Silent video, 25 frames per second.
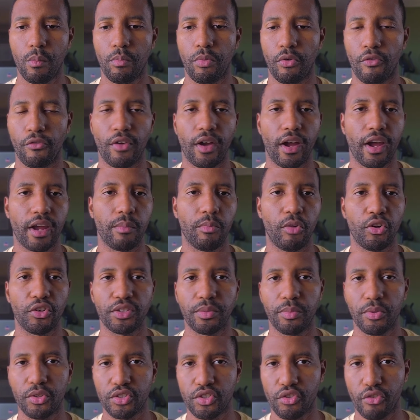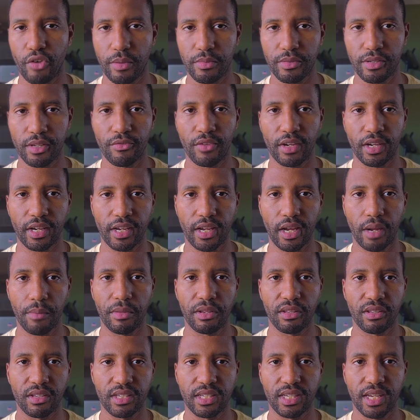provide multiple streams of
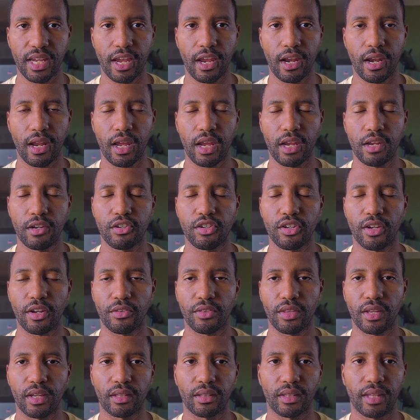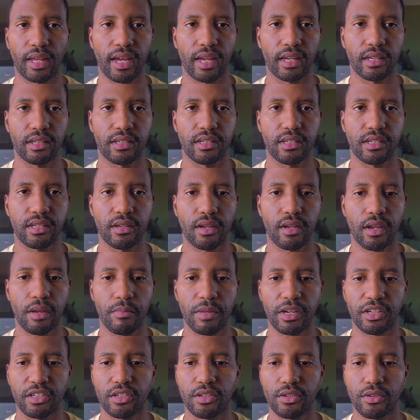income in this day and age, I think that it
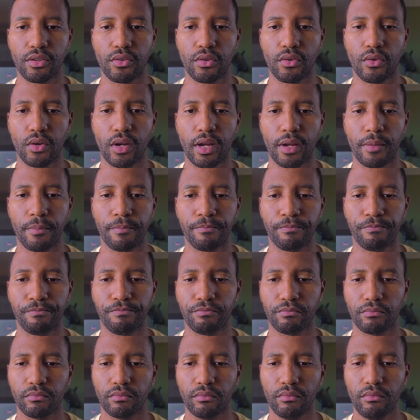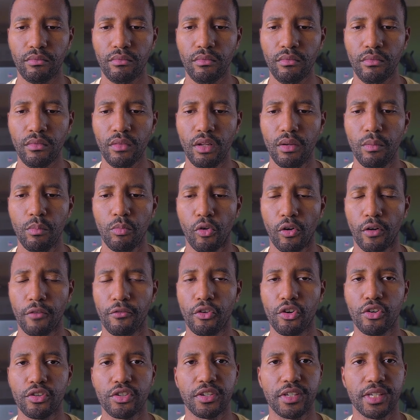makes you more
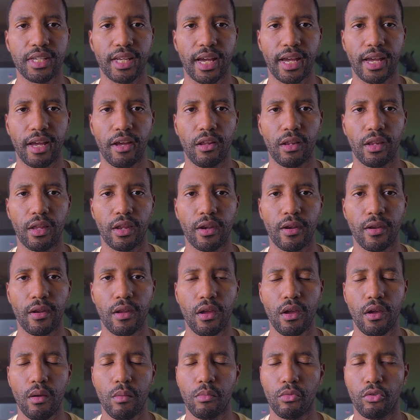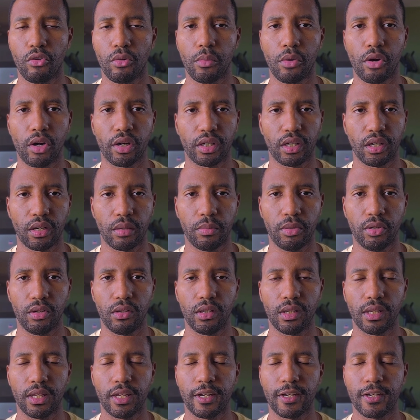versatile and more
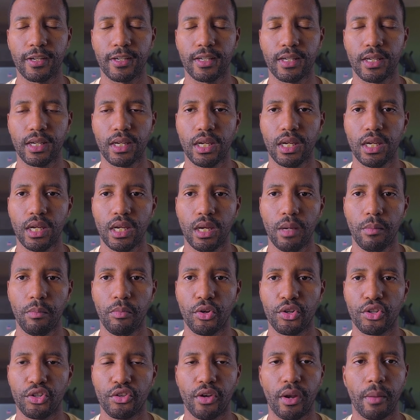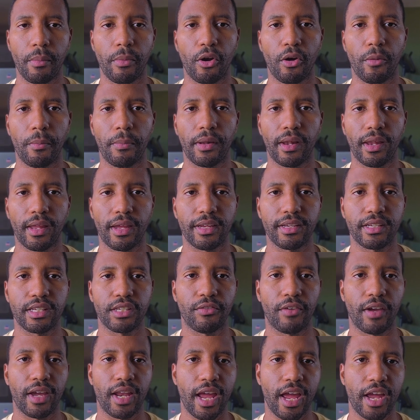marketable and puts you in a better
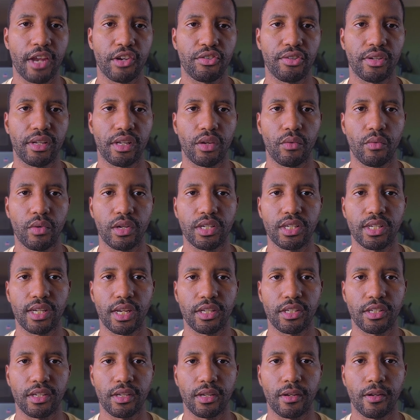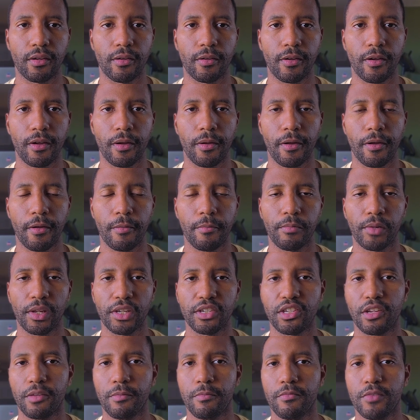place financially, which has
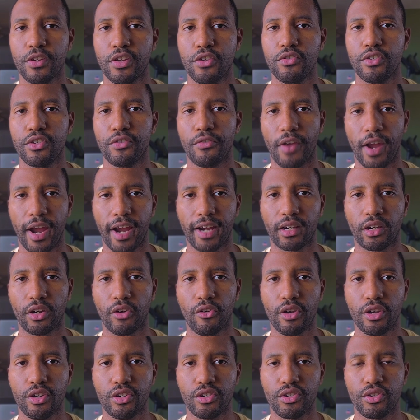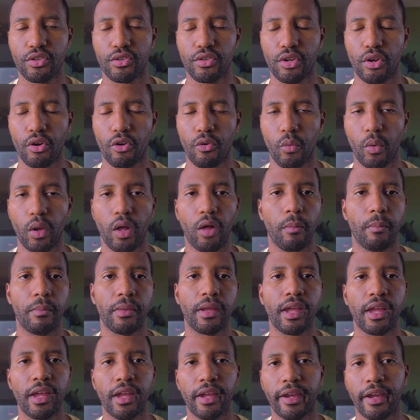plays a huge factor into your
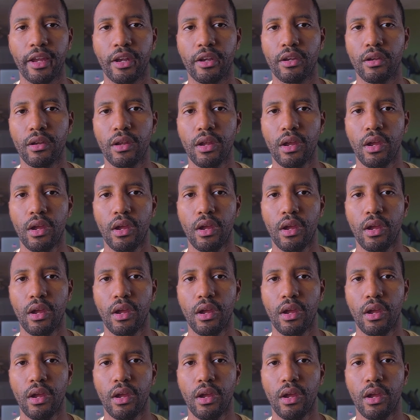well-being and,